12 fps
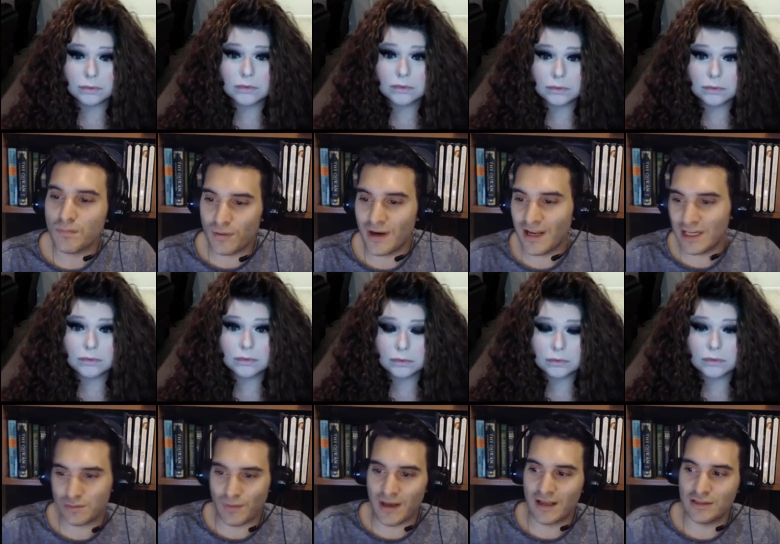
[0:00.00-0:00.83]
Speaker 1: prayers
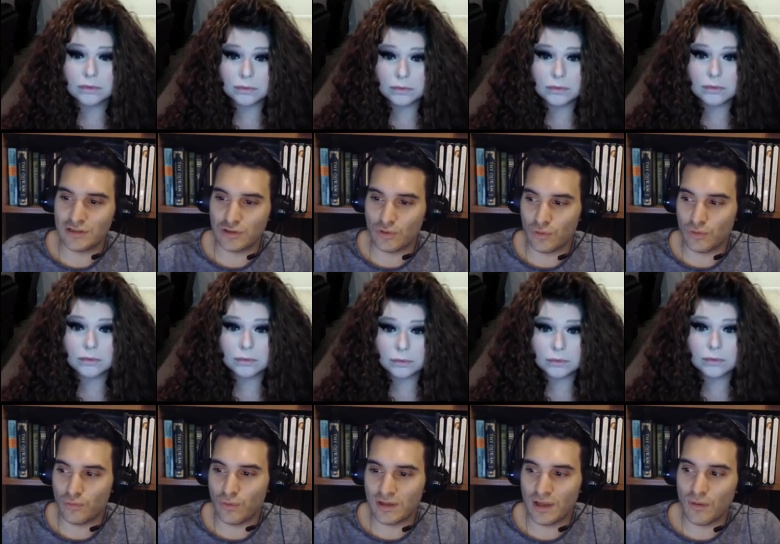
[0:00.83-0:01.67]
back in school.
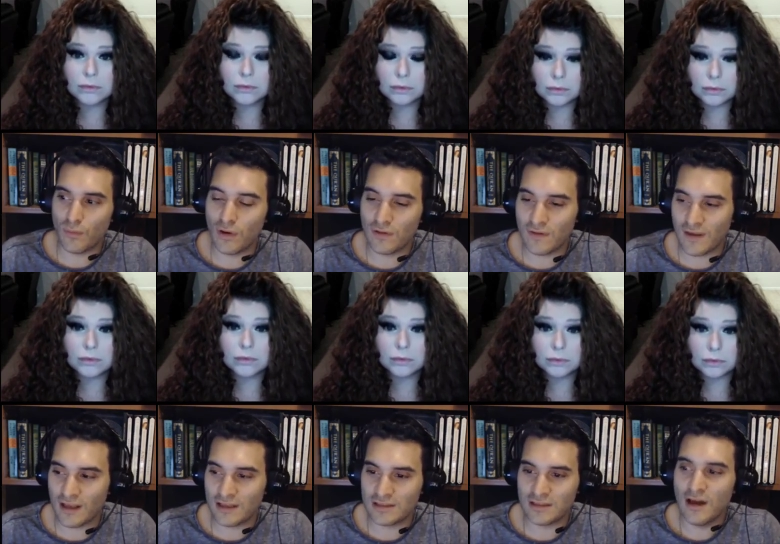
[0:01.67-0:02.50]
What they want
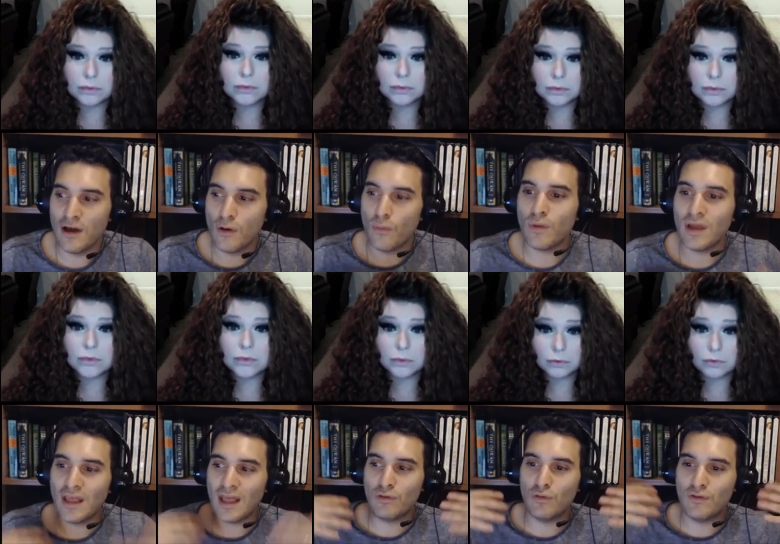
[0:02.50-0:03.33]
is we
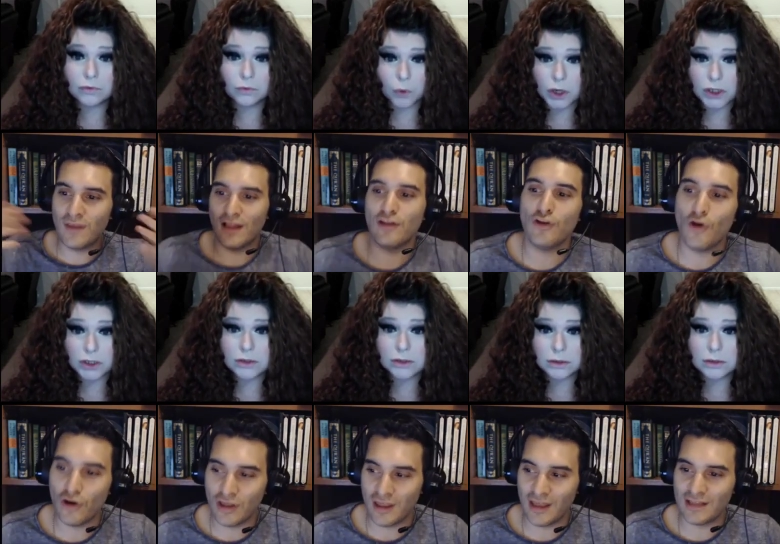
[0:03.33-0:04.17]
get to tell your
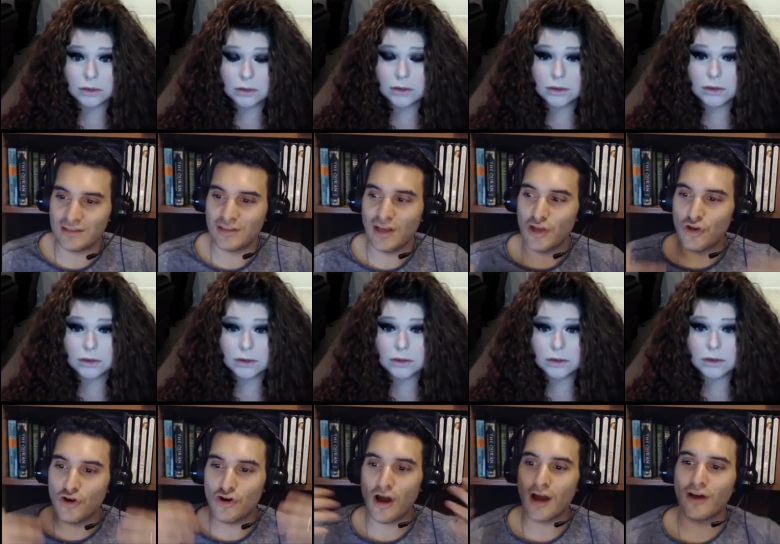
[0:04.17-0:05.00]
kids, your
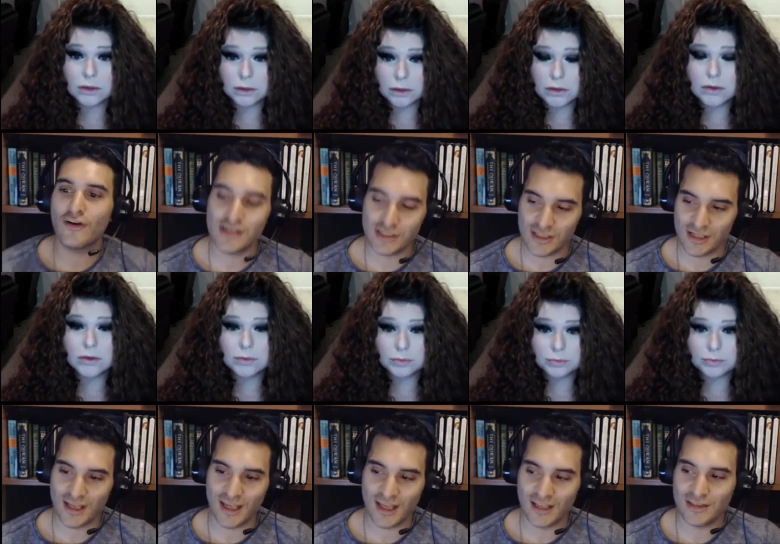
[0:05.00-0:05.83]
non Christian
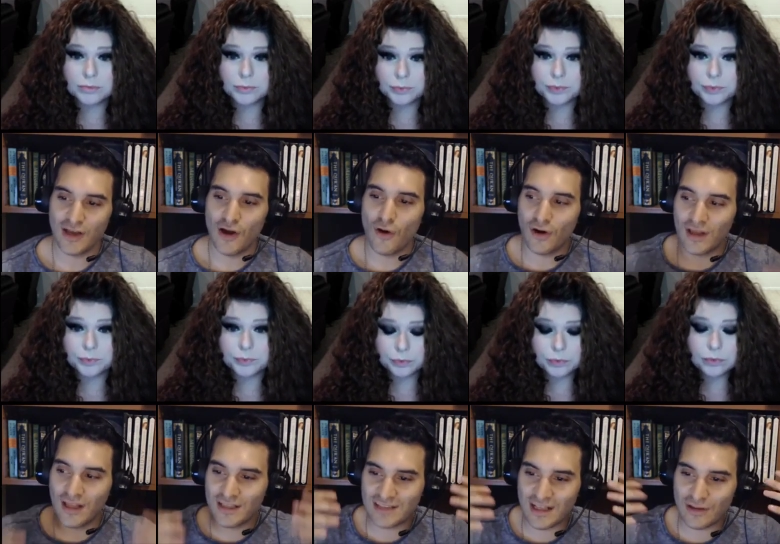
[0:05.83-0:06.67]
kids, or
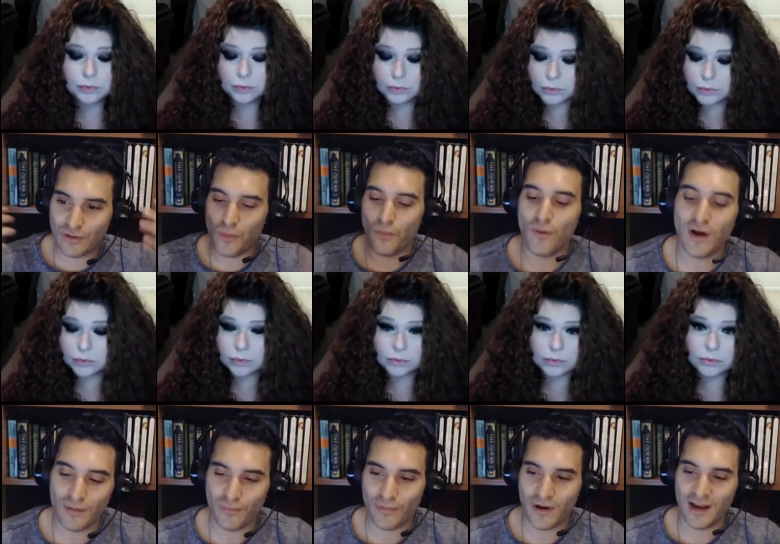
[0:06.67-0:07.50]
kids that don't want to
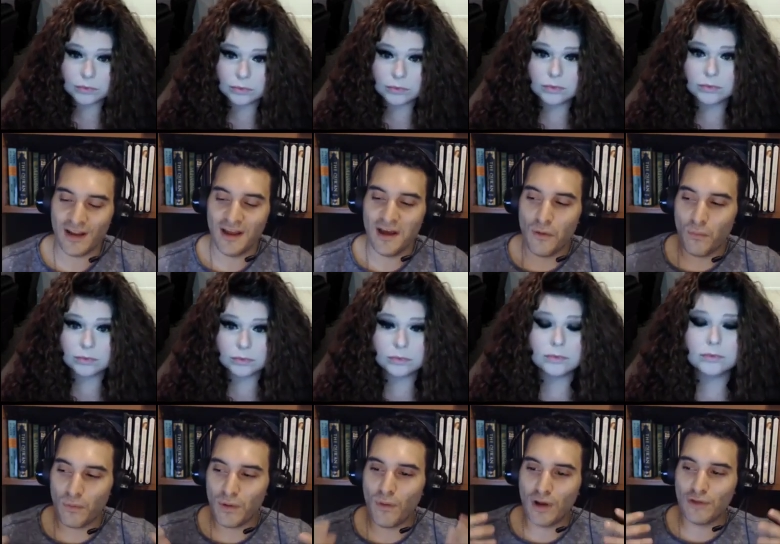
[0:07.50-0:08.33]
pray, we
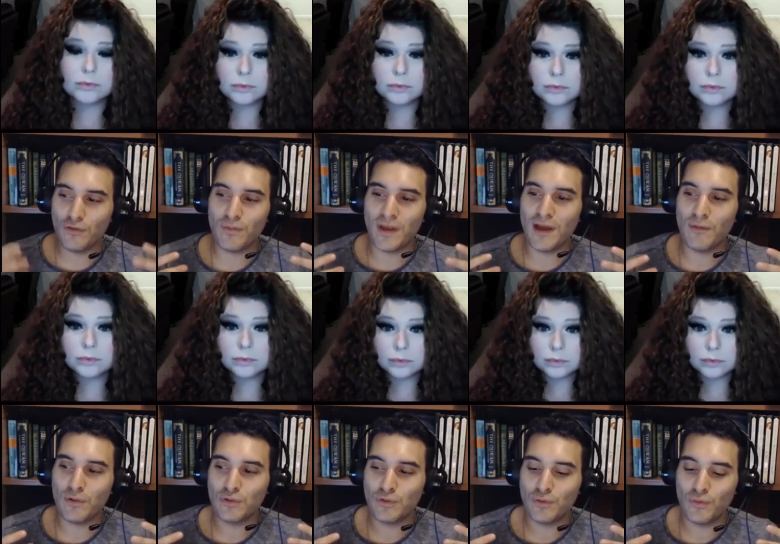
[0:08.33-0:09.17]
want to be able
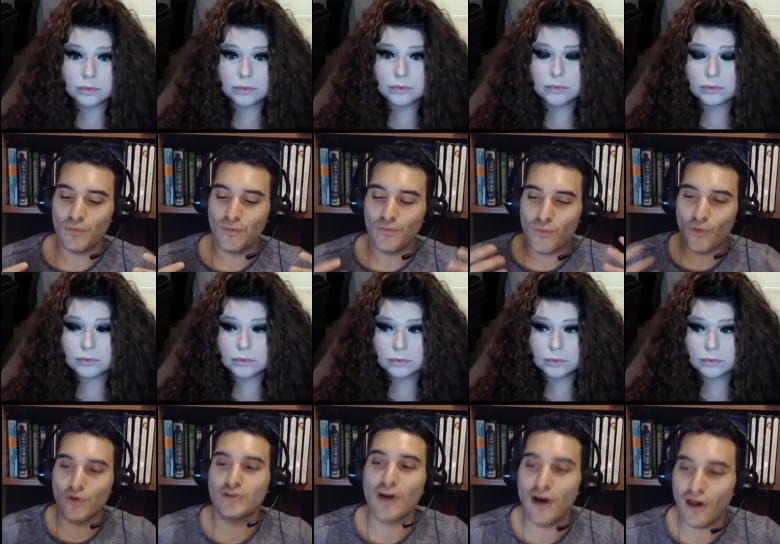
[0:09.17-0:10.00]
to
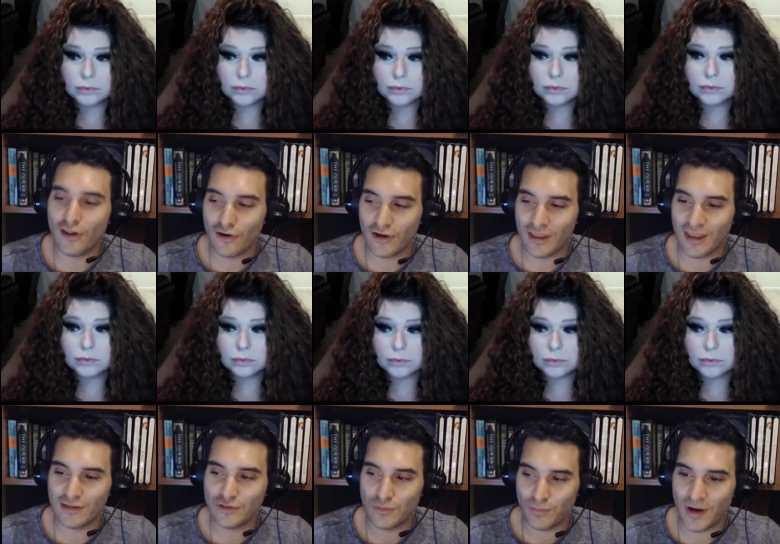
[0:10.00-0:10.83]
force all your kids
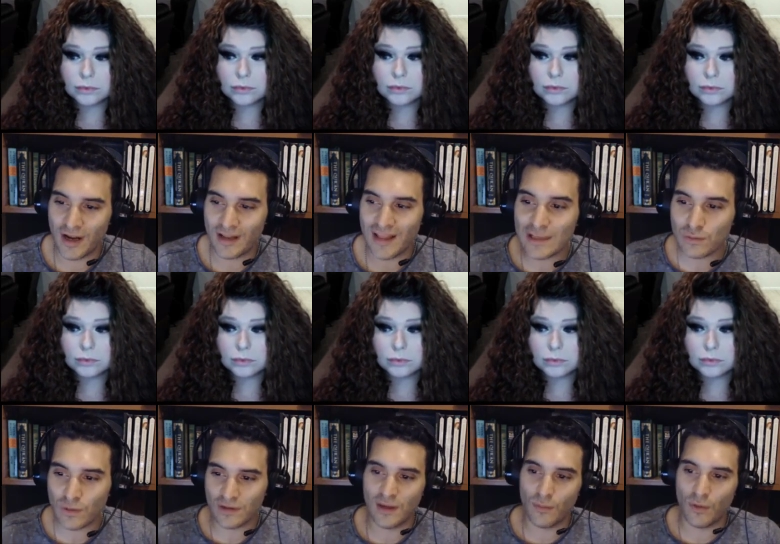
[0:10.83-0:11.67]
to pray. That's what
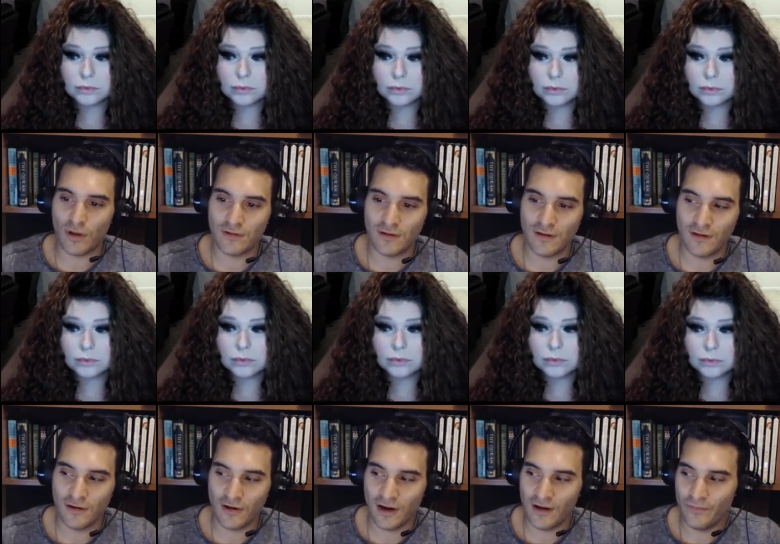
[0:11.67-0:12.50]
they want,
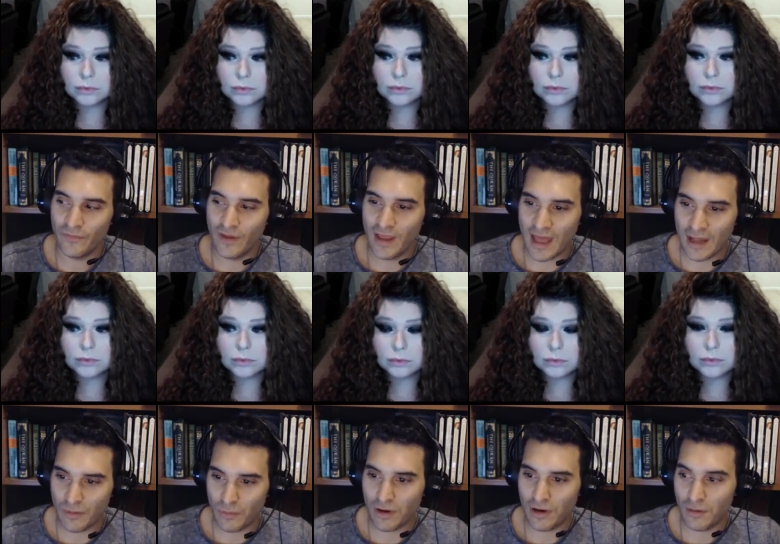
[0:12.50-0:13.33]
right? And
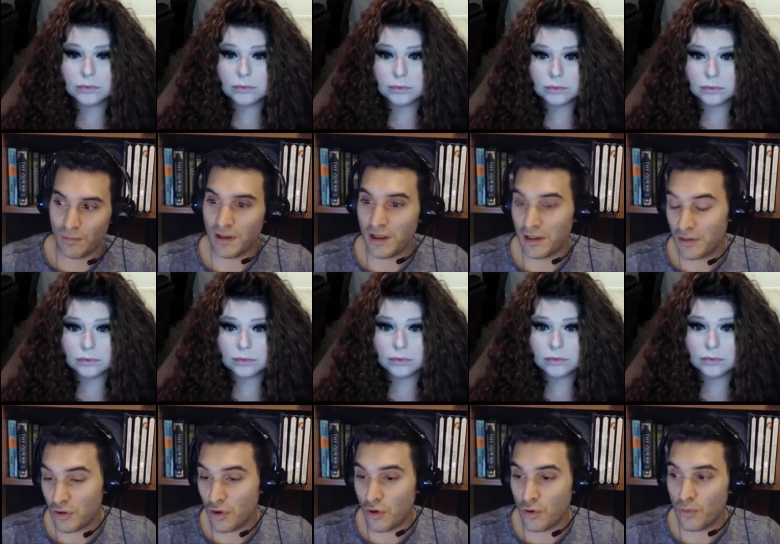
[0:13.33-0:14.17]
we're going to be like,
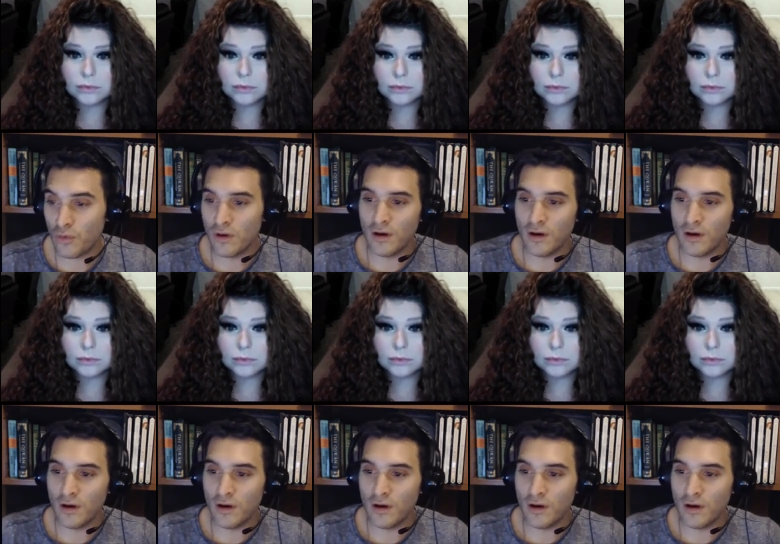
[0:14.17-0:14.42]
no,